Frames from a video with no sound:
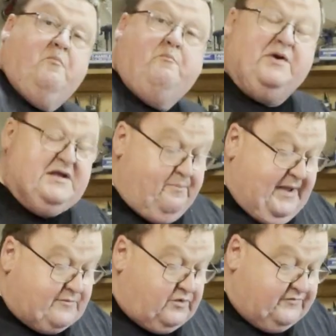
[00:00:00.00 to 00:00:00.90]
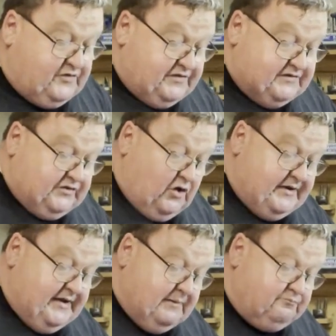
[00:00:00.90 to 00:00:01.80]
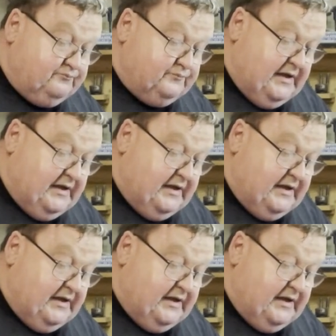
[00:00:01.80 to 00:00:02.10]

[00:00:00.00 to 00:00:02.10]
Bring you back when I've got this tightened up,